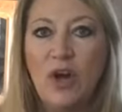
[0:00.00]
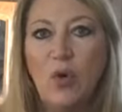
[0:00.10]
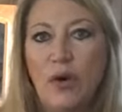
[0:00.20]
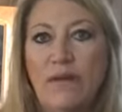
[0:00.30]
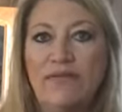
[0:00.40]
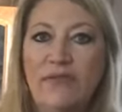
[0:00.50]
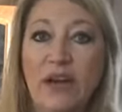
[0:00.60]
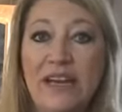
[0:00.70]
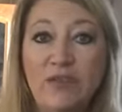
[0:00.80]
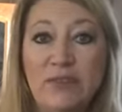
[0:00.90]
or a
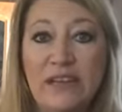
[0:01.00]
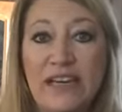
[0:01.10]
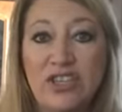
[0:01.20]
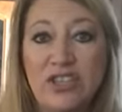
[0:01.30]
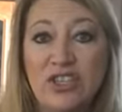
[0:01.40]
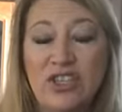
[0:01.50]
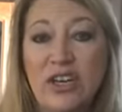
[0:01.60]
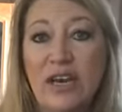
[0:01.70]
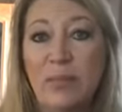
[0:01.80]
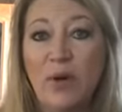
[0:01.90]
friend
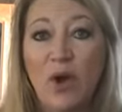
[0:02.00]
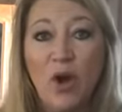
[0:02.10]
relationship